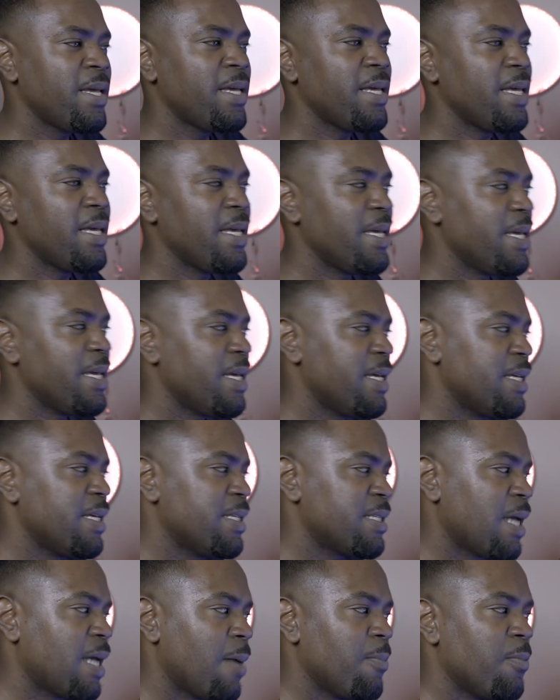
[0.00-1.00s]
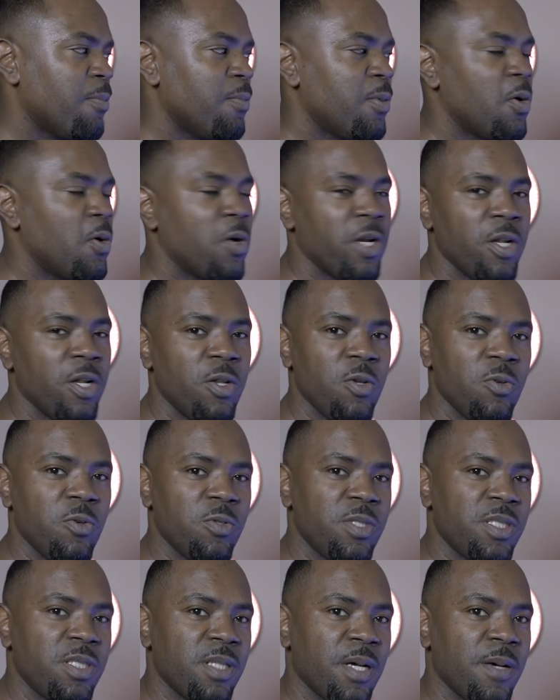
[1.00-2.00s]
is I'm going to do
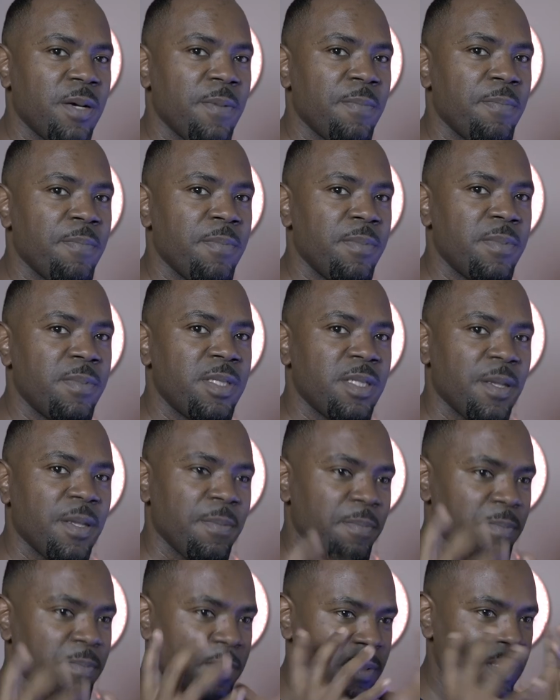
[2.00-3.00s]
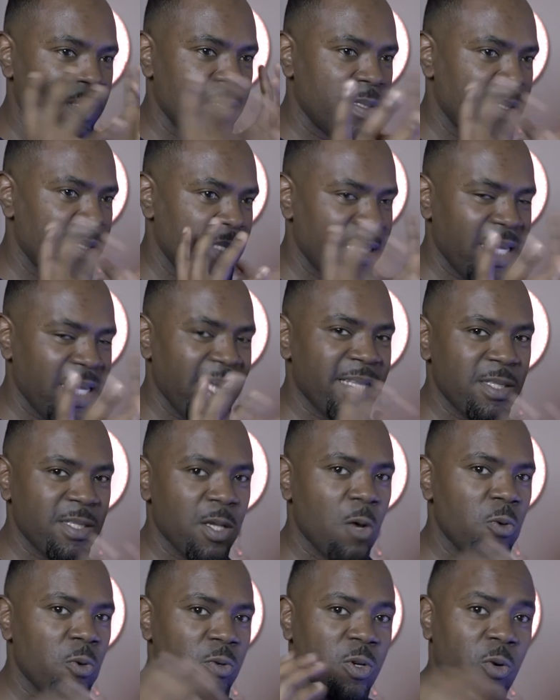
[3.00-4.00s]
some skin
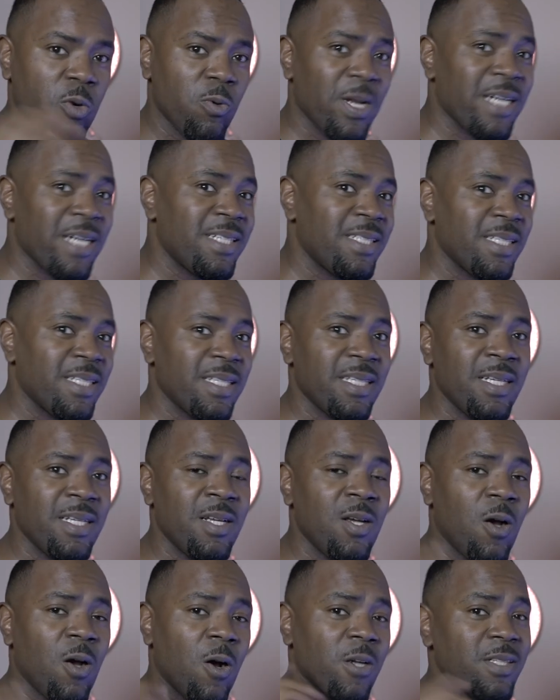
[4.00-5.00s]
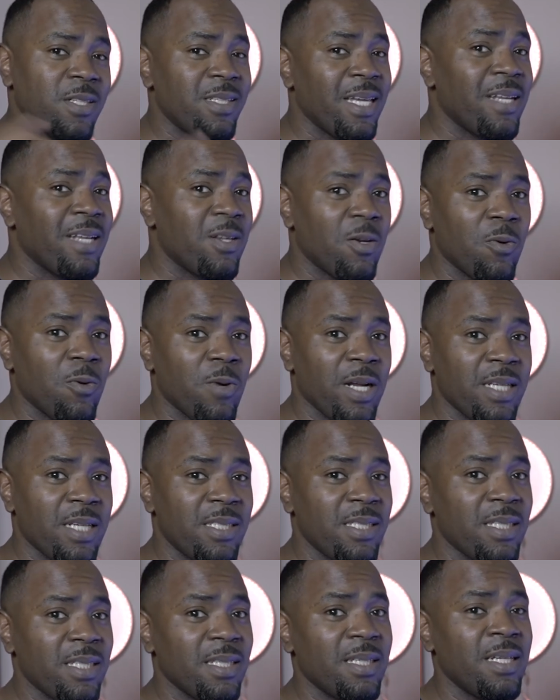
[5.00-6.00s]
tone correction or skin
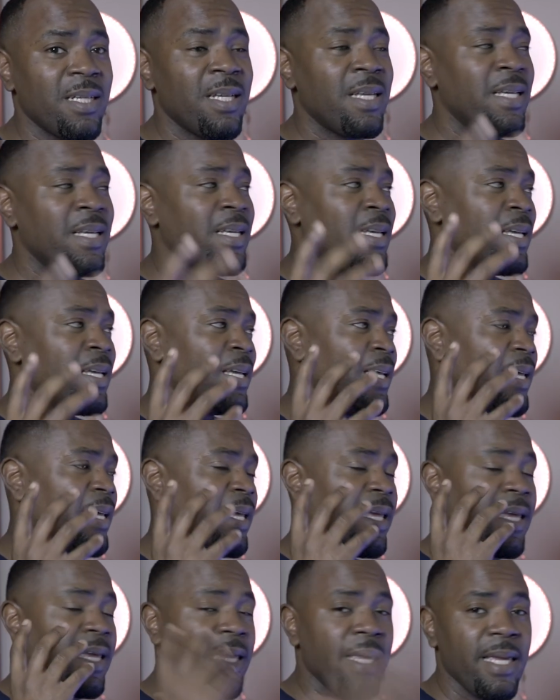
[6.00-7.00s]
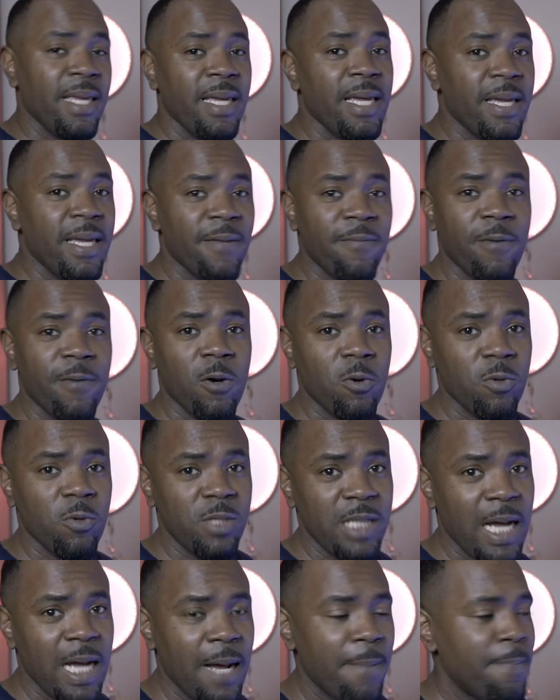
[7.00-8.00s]
correction in
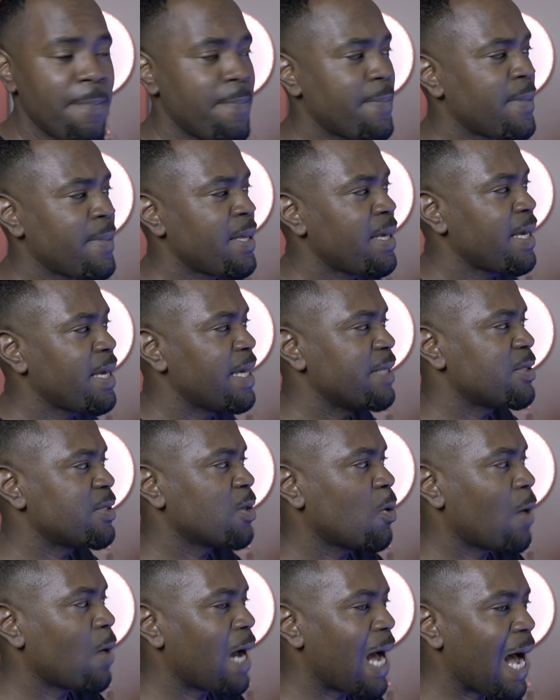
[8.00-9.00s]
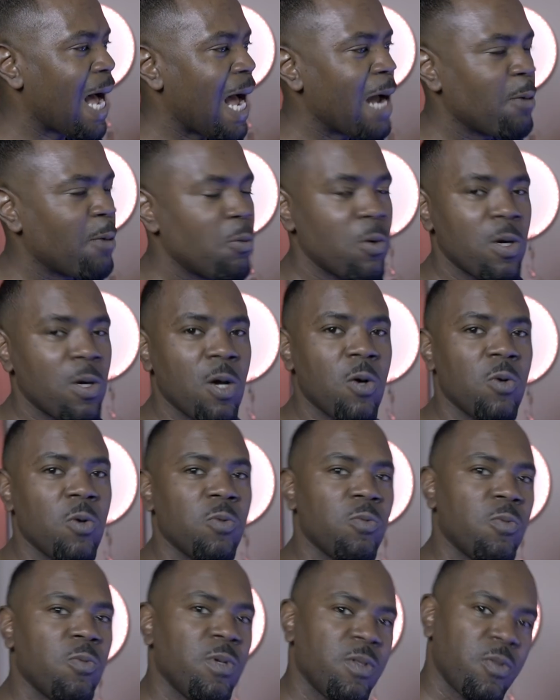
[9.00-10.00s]
Photoshop. And so I will
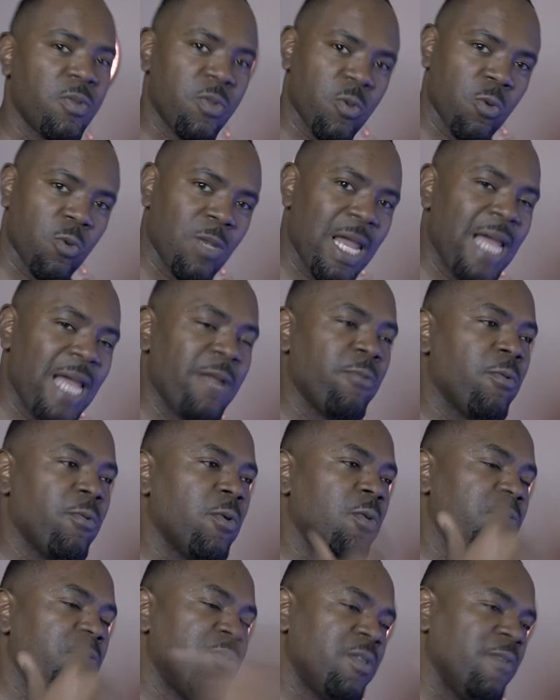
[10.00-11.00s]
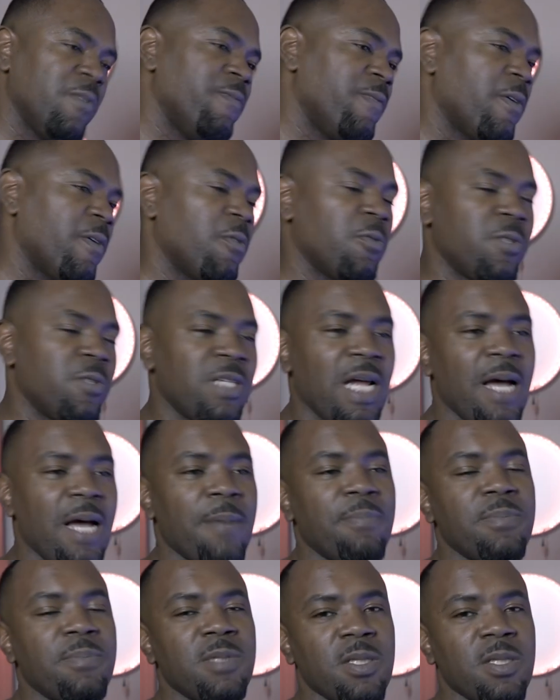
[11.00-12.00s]
go through Lightroom to Photoshop to